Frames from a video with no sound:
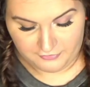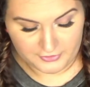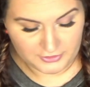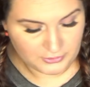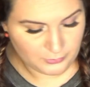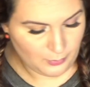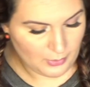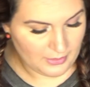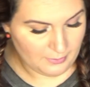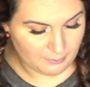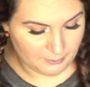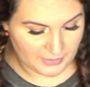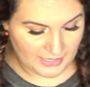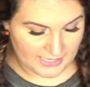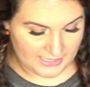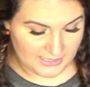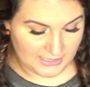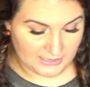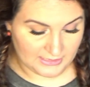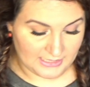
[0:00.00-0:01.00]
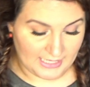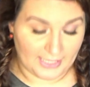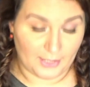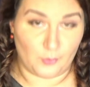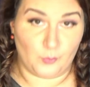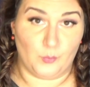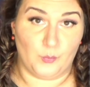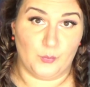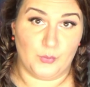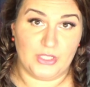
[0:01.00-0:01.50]
first one blended like
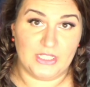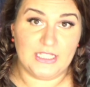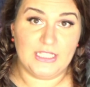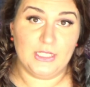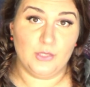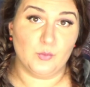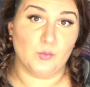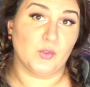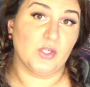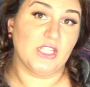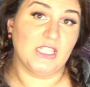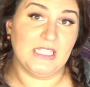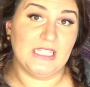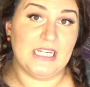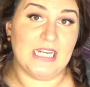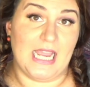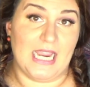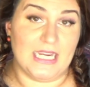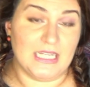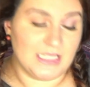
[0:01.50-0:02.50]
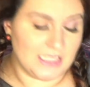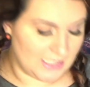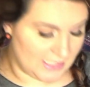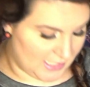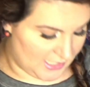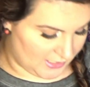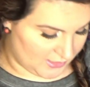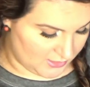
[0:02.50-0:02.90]
really, really nicely,